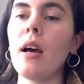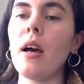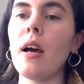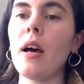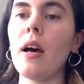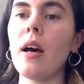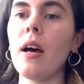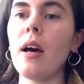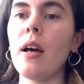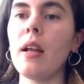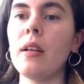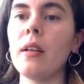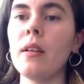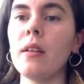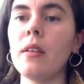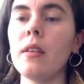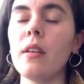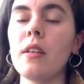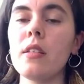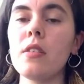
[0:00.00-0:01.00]

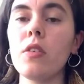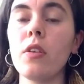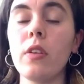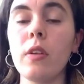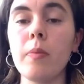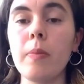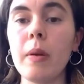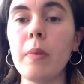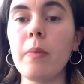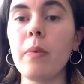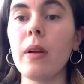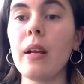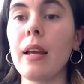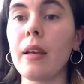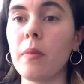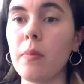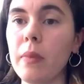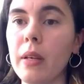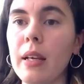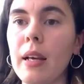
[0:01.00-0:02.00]
And there is other people
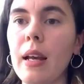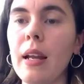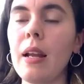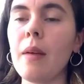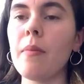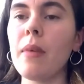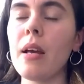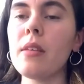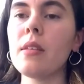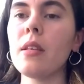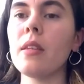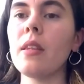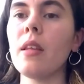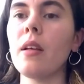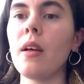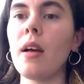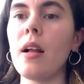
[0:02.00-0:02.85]
like Micaela Maisa